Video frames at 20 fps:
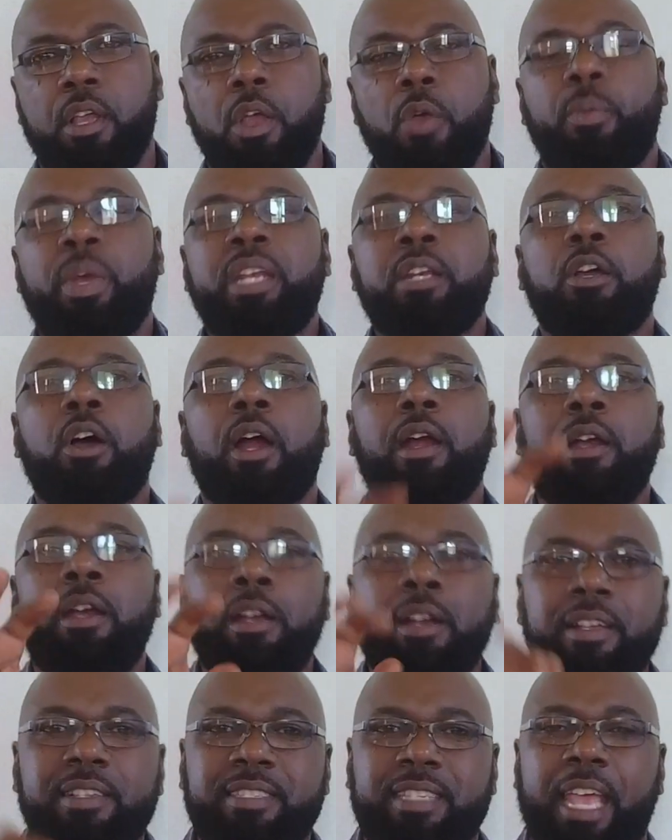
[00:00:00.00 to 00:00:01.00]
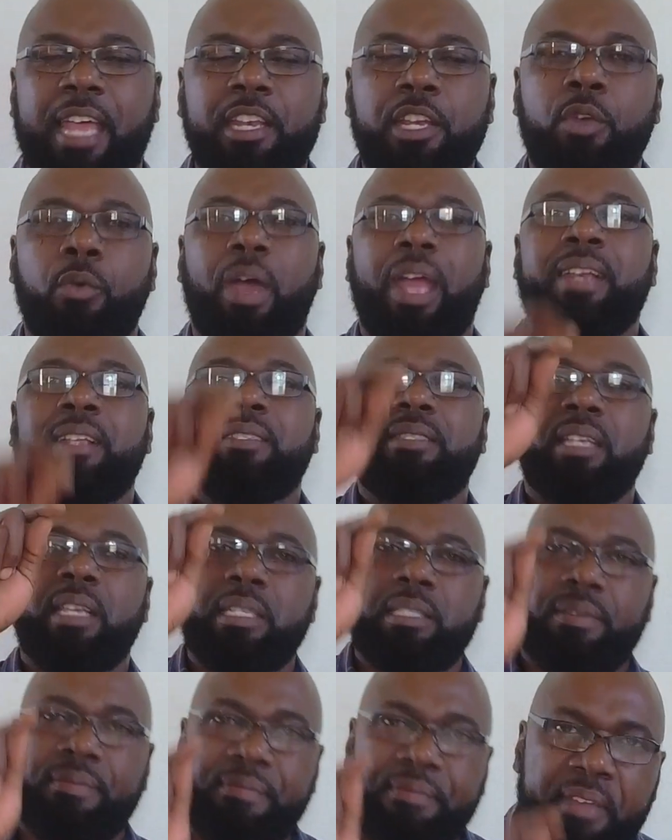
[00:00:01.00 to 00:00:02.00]
when God looks at you and he
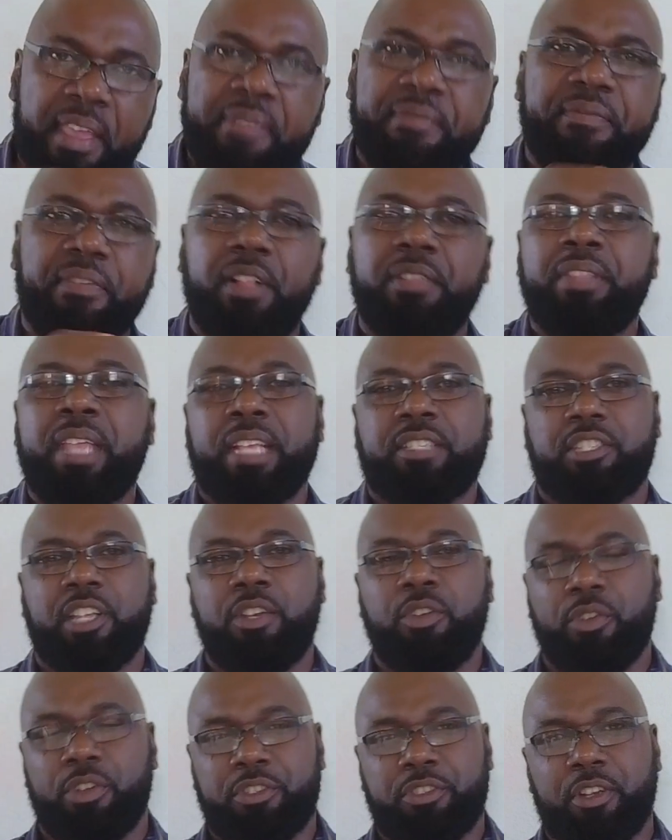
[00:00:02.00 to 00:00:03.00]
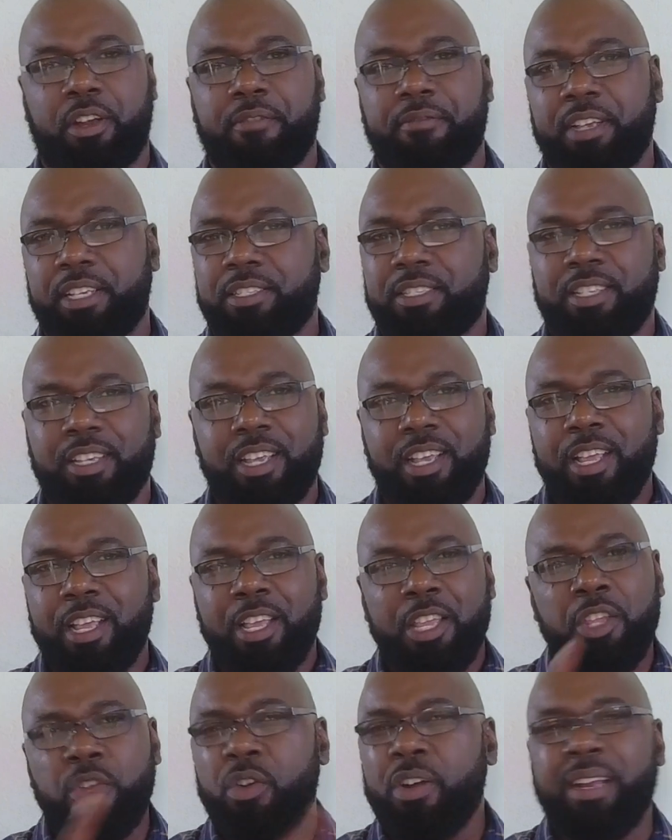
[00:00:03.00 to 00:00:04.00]
sees faithfulness in your service,
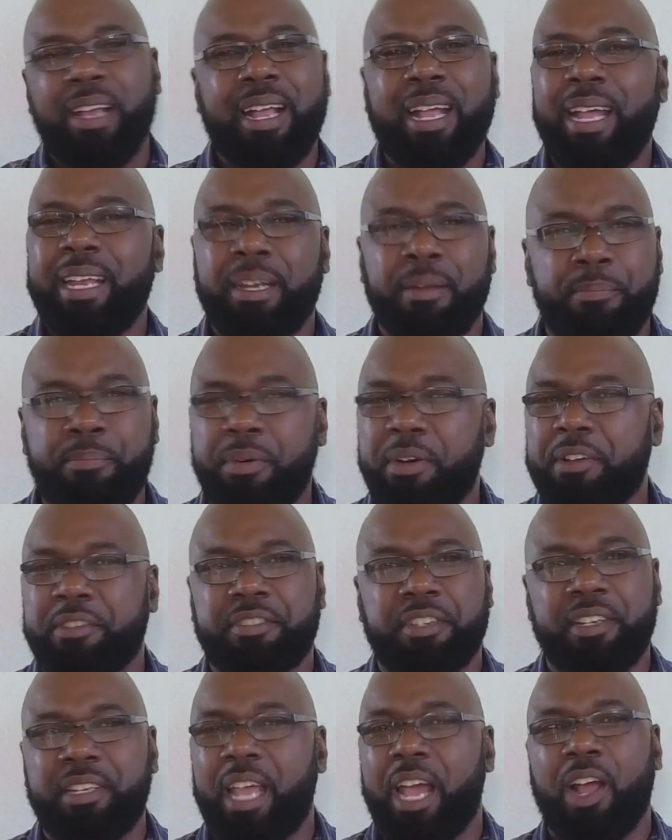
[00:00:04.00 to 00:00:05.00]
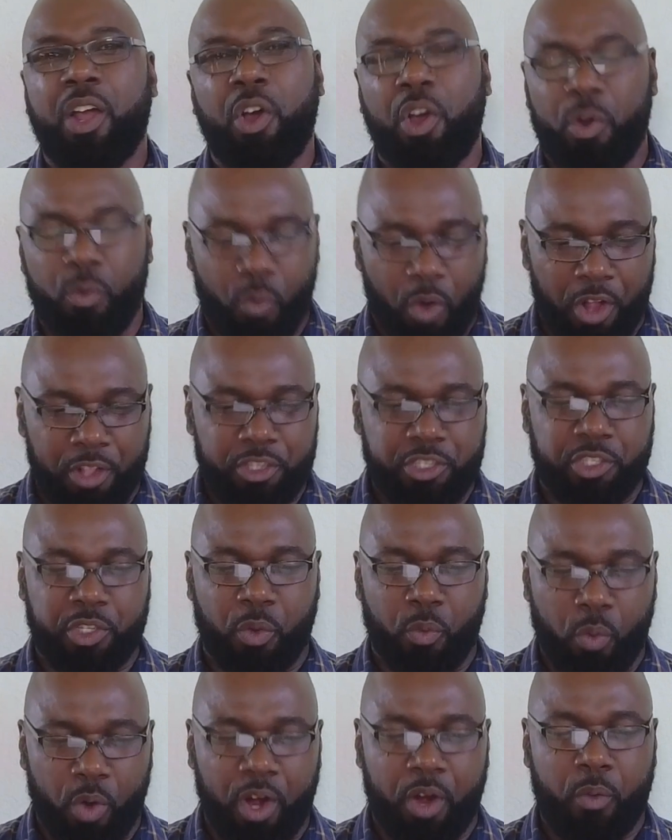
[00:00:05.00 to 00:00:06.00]
you're the kind of person that God wants
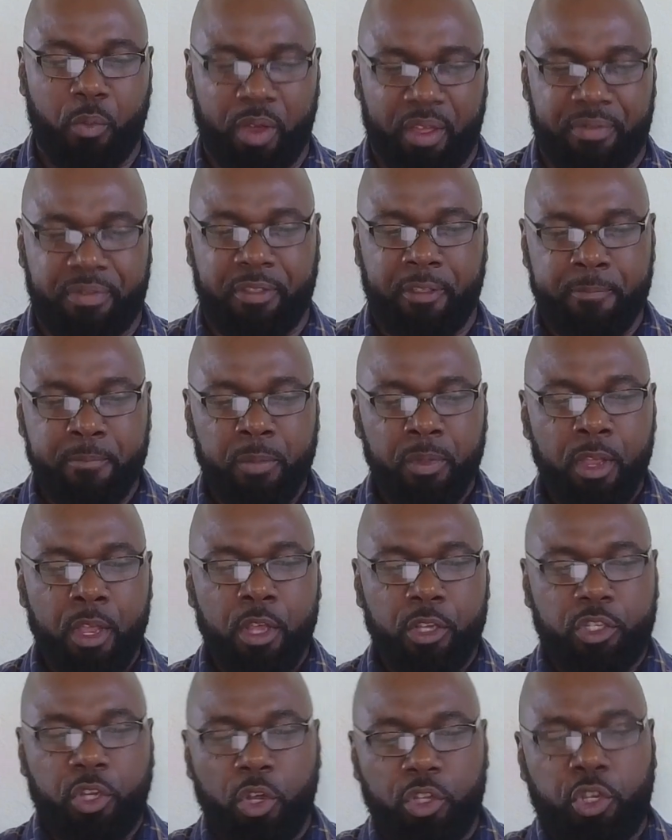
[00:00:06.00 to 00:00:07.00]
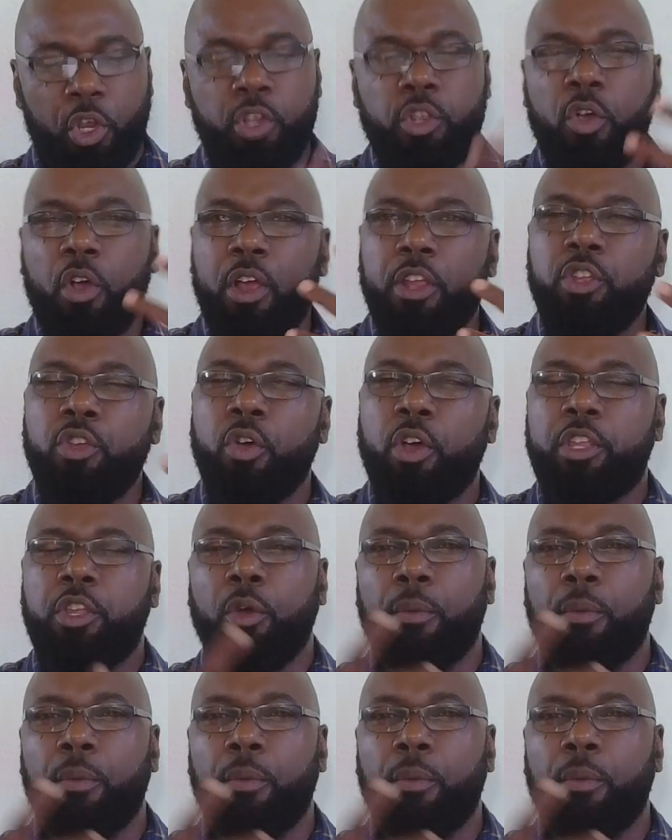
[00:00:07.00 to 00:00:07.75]
to work with. So your